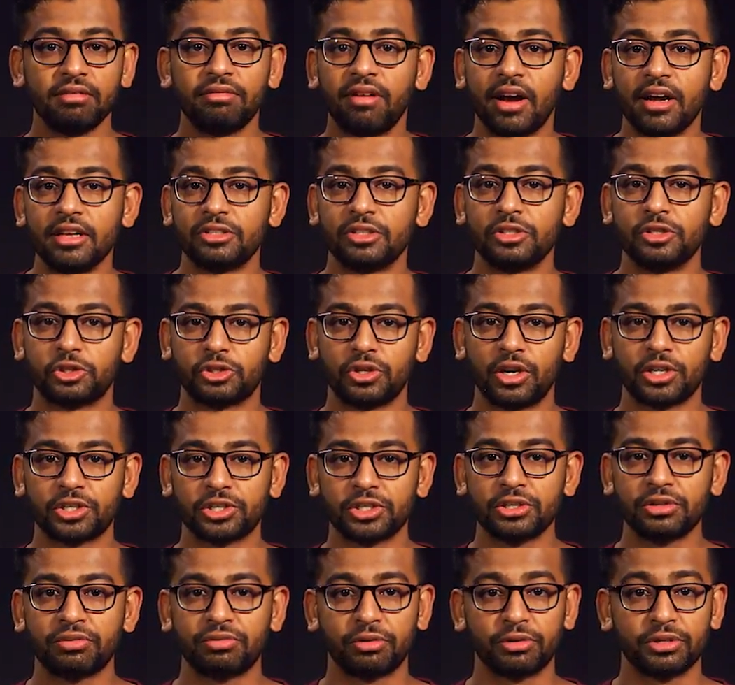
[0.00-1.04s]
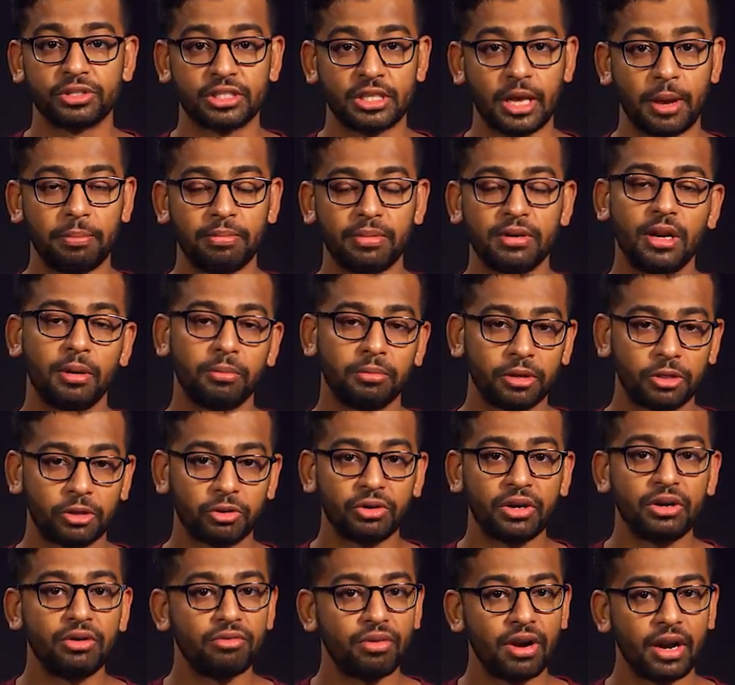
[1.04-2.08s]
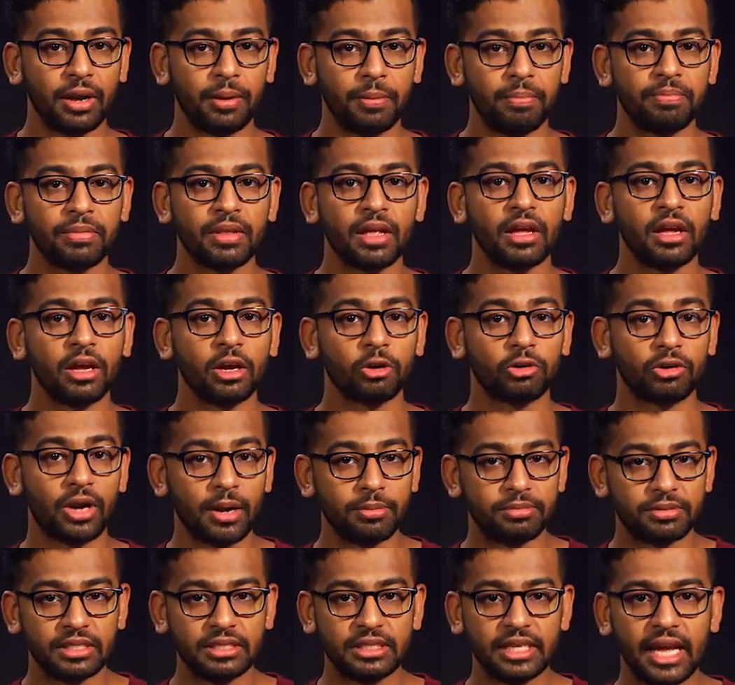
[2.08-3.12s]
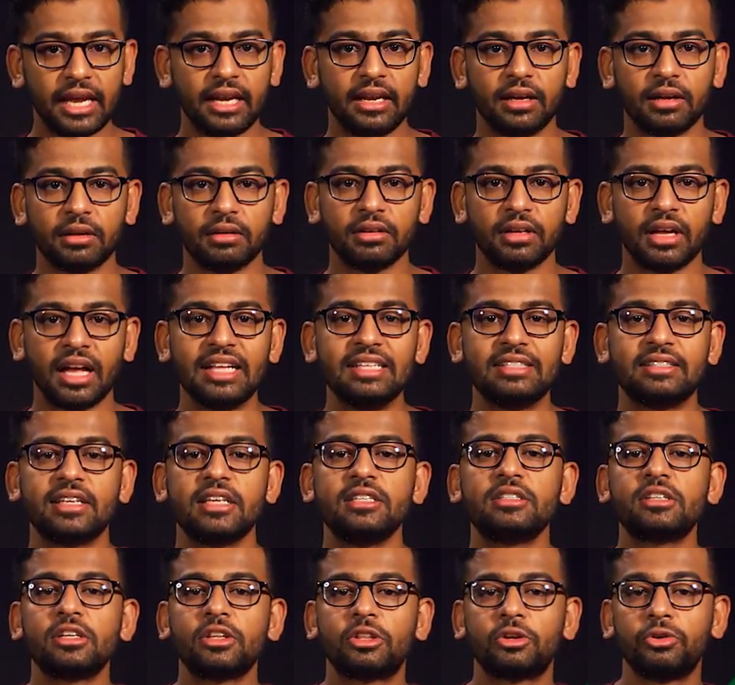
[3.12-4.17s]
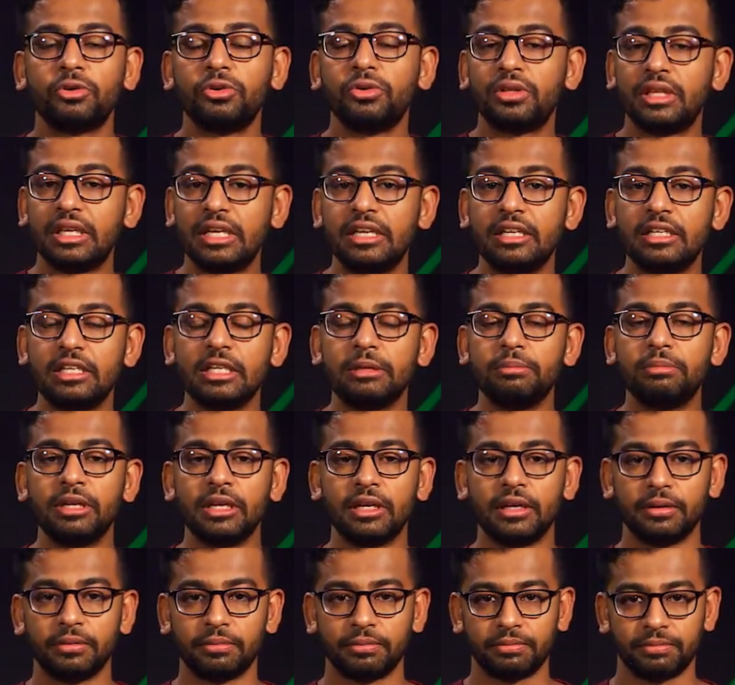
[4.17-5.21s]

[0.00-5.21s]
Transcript: finds the instructions for step number 3 in RAM, grabs the data, and sends it through the EDB.